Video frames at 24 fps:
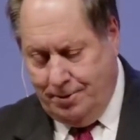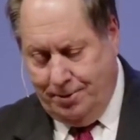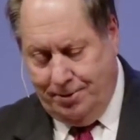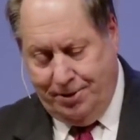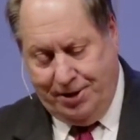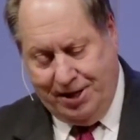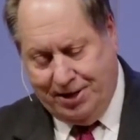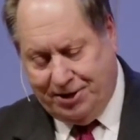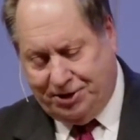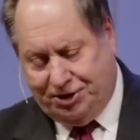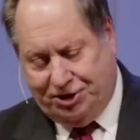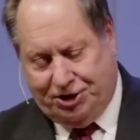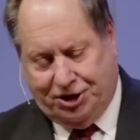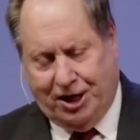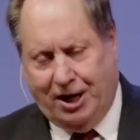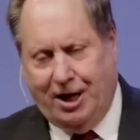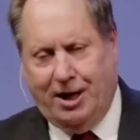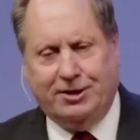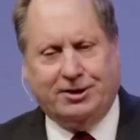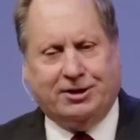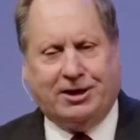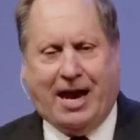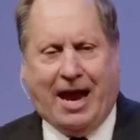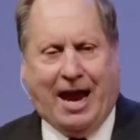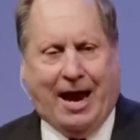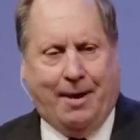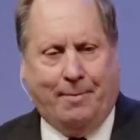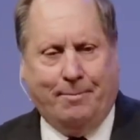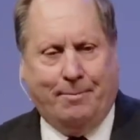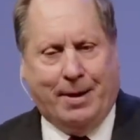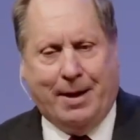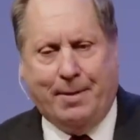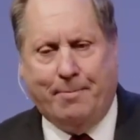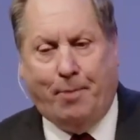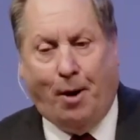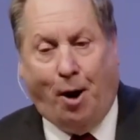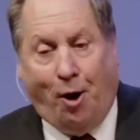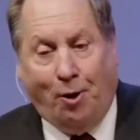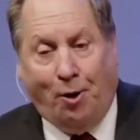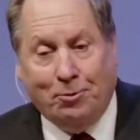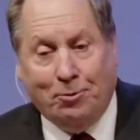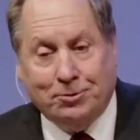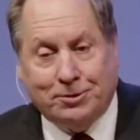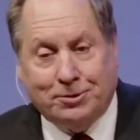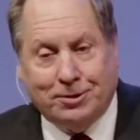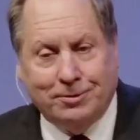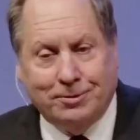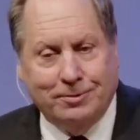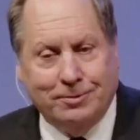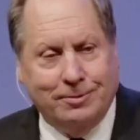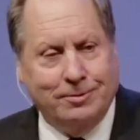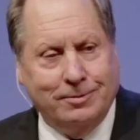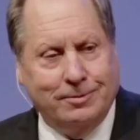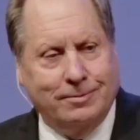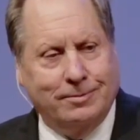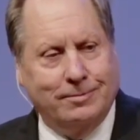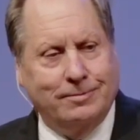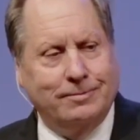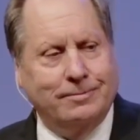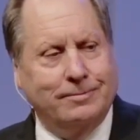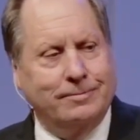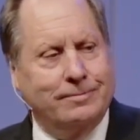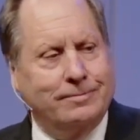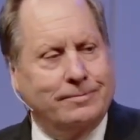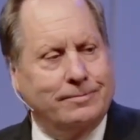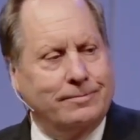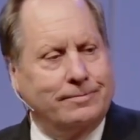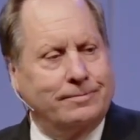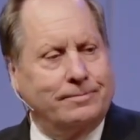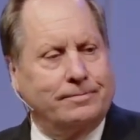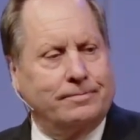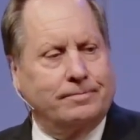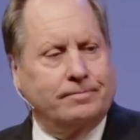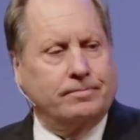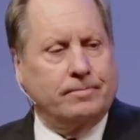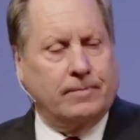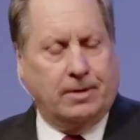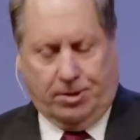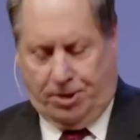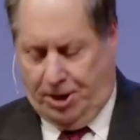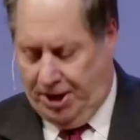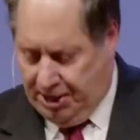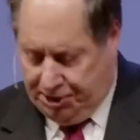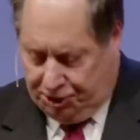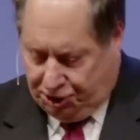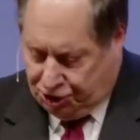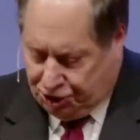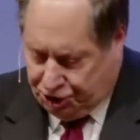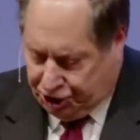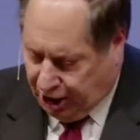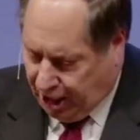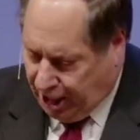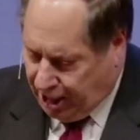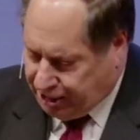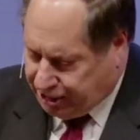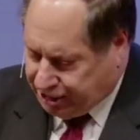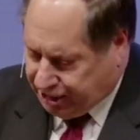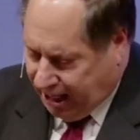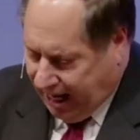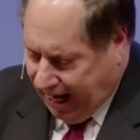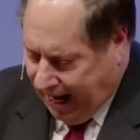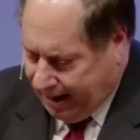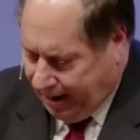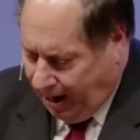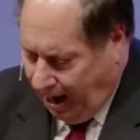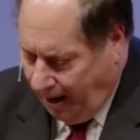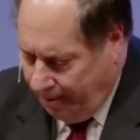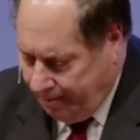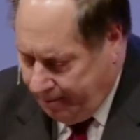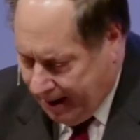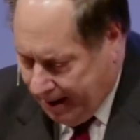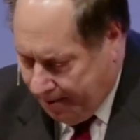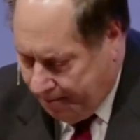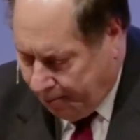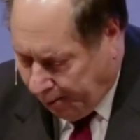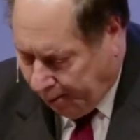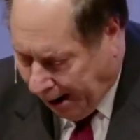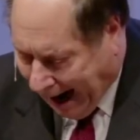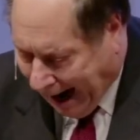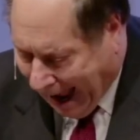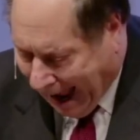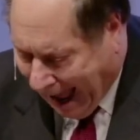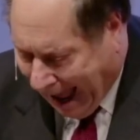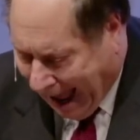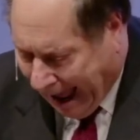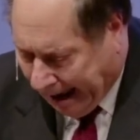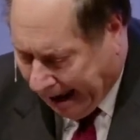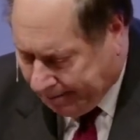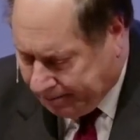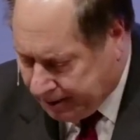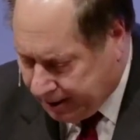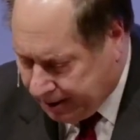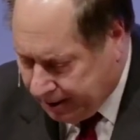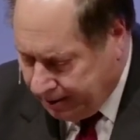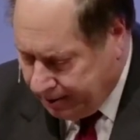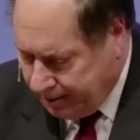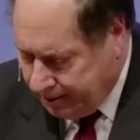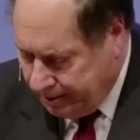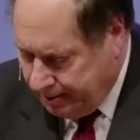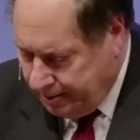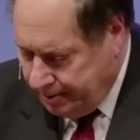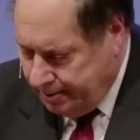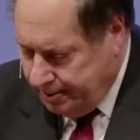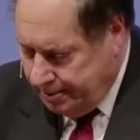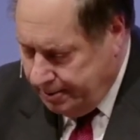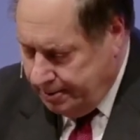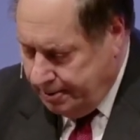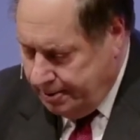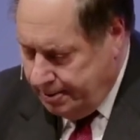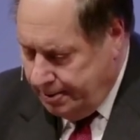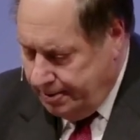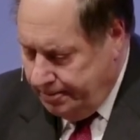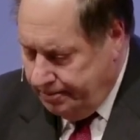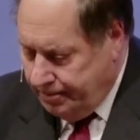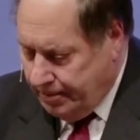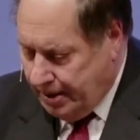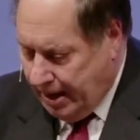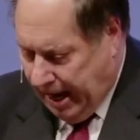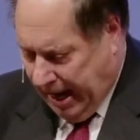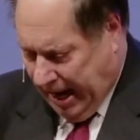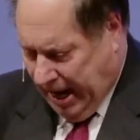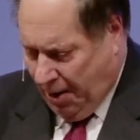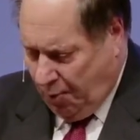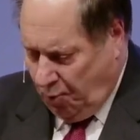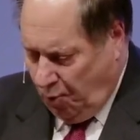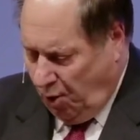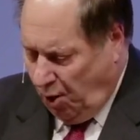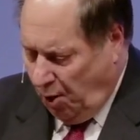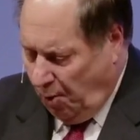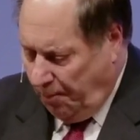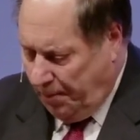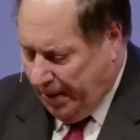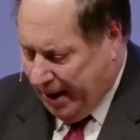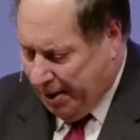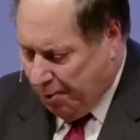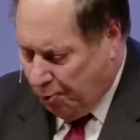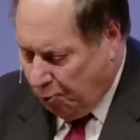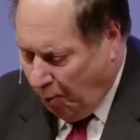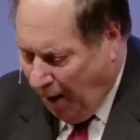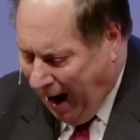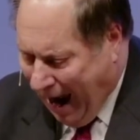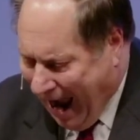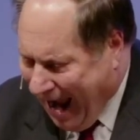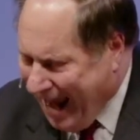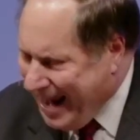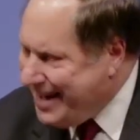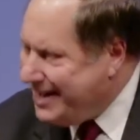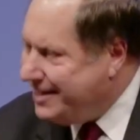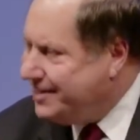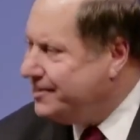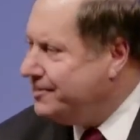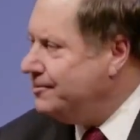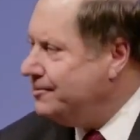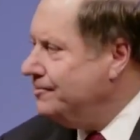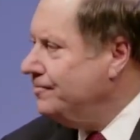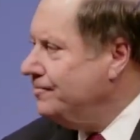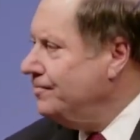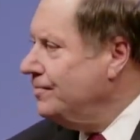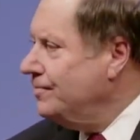This judge can't be bought. This judge cannot be bribed. It will be right